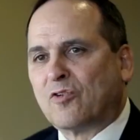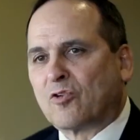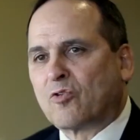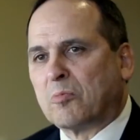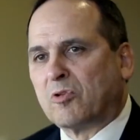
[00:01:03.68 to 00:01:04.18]
for
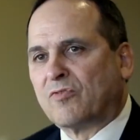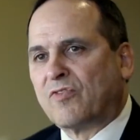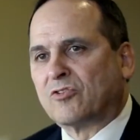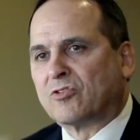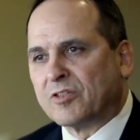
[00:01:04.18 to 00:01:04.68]
the Criminal
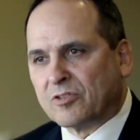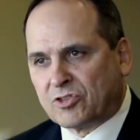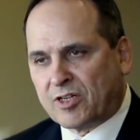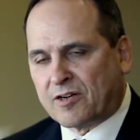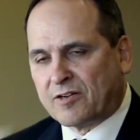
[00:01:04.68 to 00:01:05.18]
Defense
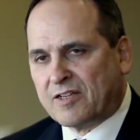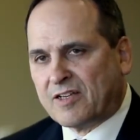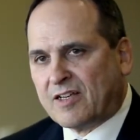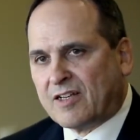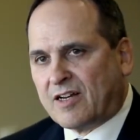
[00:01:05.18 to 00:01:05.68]
Legal Center.
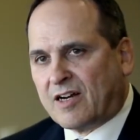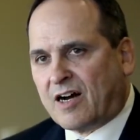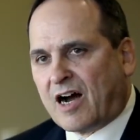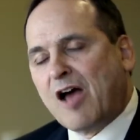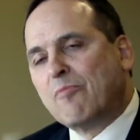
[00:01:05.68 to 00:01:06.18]

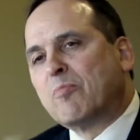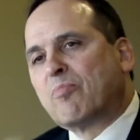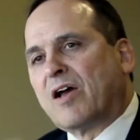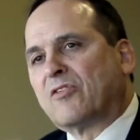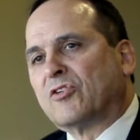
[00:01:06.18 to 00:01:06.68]
I've
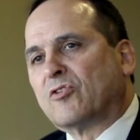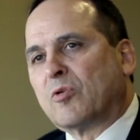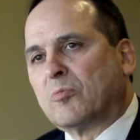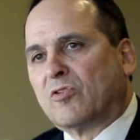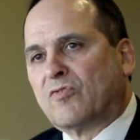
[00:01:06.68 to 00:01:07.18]
been practicing
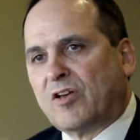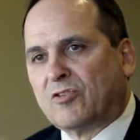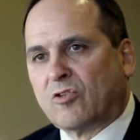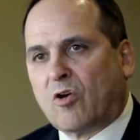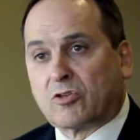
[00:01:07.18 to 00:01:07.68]
criminal
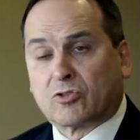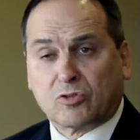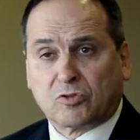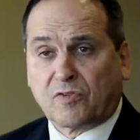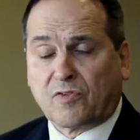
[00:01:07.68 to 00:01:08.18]
defense law
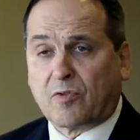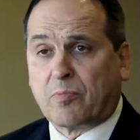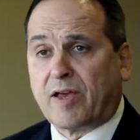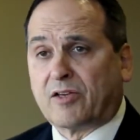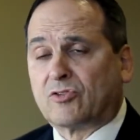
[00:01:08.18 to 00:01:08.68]
exclusively for
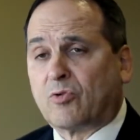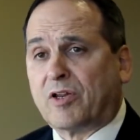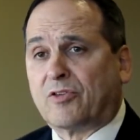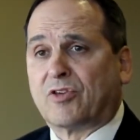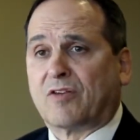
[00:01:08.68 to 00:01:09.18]
the past
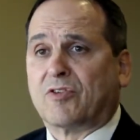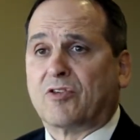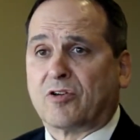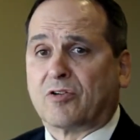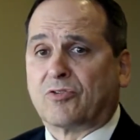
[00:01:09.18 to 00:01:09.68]

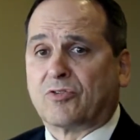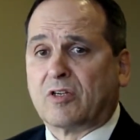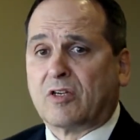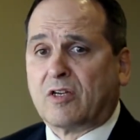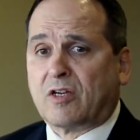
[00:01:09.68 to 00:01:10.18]
27
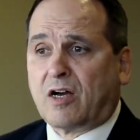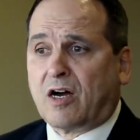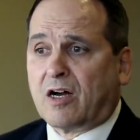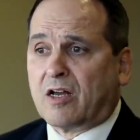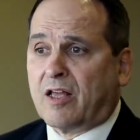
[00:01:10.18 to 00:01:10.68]
years.
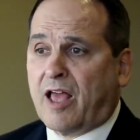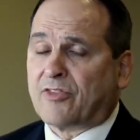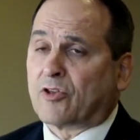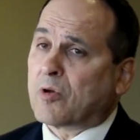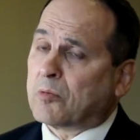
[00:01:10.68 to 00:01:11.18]

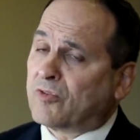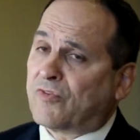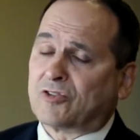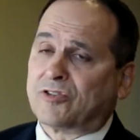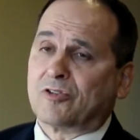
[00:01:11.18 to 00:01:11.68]
At the Criminal
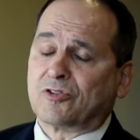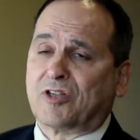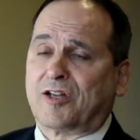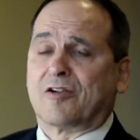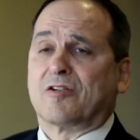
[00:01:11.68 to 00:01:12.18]
Defense Legal
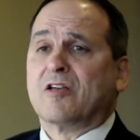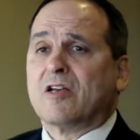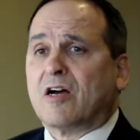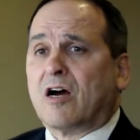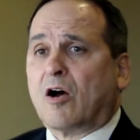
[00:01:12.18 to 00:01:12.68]
Center,
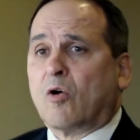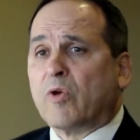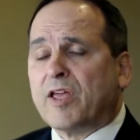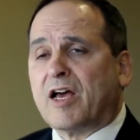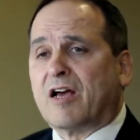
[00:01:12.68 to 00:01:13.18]

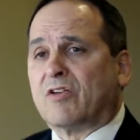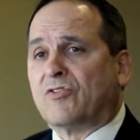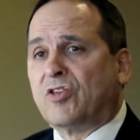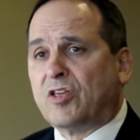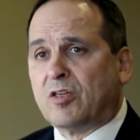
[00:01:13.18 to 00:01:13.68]
we have
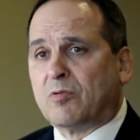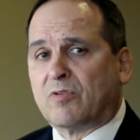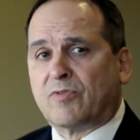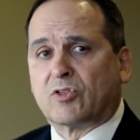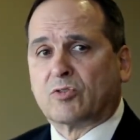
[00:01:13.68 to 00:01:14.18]
a team of